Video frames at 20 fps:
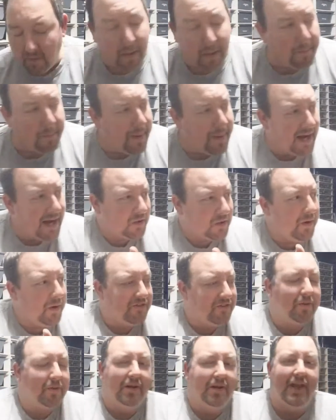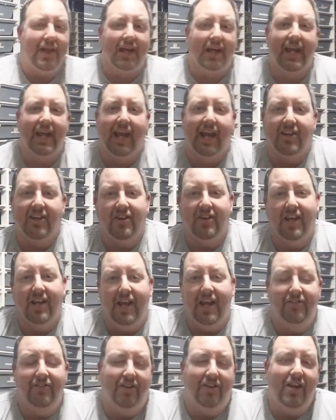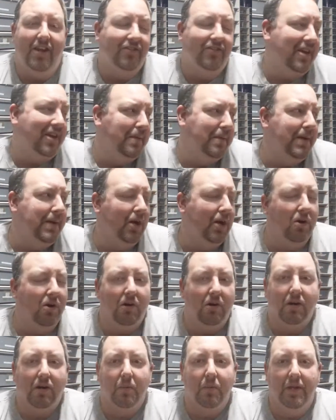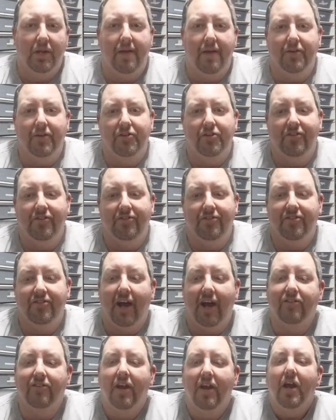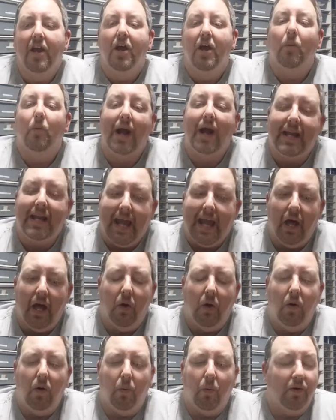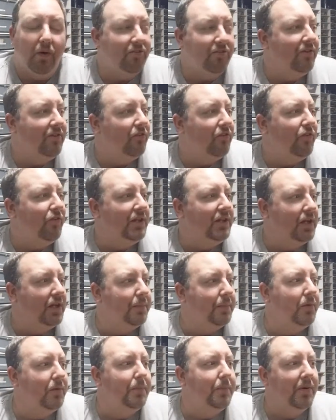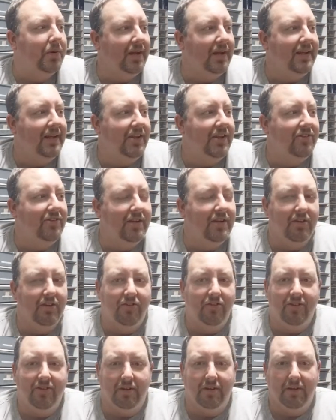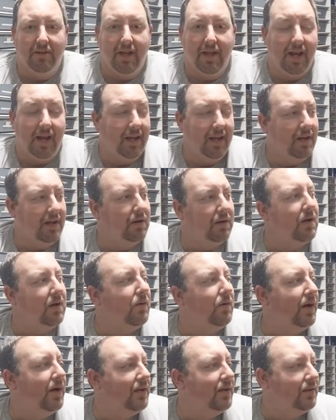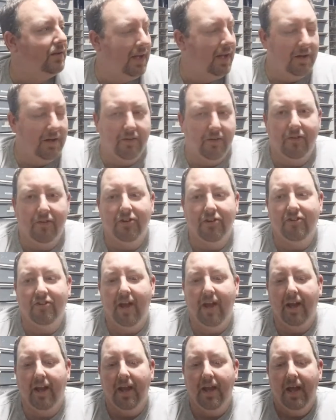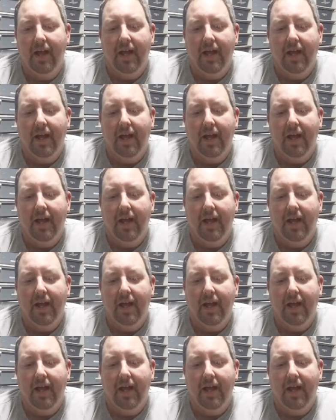back to what's going in that cage. It's going to be her whenever she's decides. Right now, we're still feeding the Gaboon pretty decent just to kind of get her going, get her first shed.